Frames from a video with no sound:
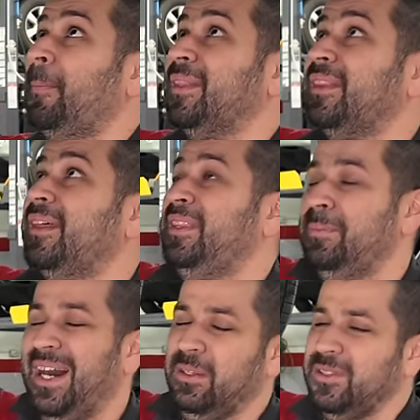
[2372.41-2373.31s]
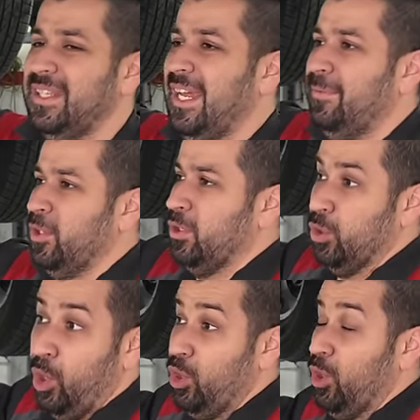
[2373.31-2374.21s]
But the models that have a
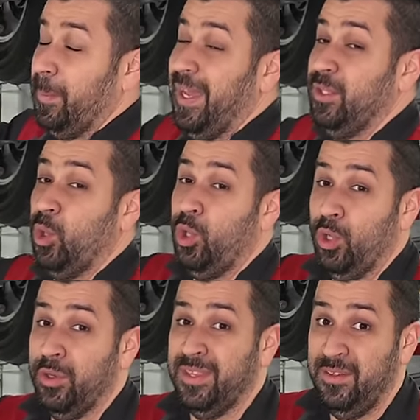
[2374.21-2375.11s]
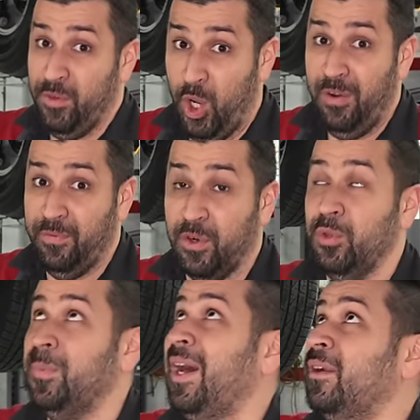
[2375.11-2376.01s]
longer bed or the
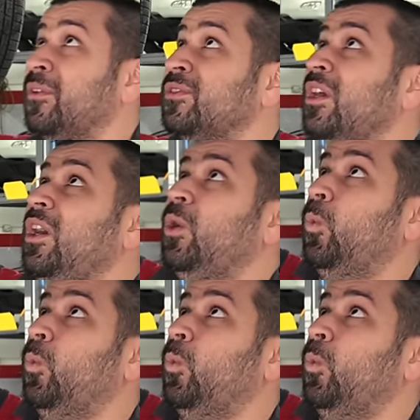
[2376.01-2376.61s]
off-road models